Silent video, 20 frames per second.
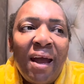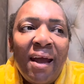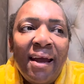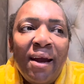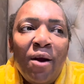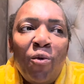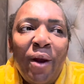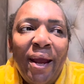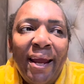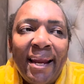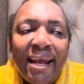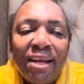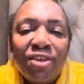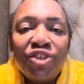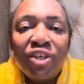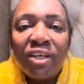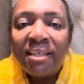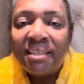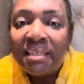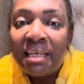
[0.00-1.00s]
when
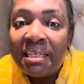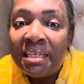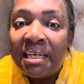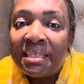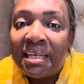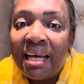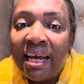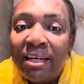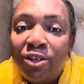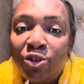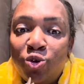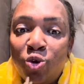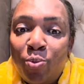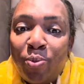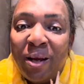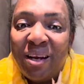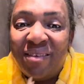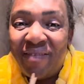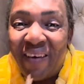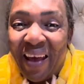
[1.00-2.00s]
Anjay set aside
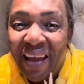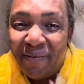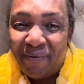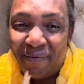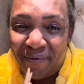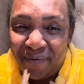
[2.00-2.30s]
2.5,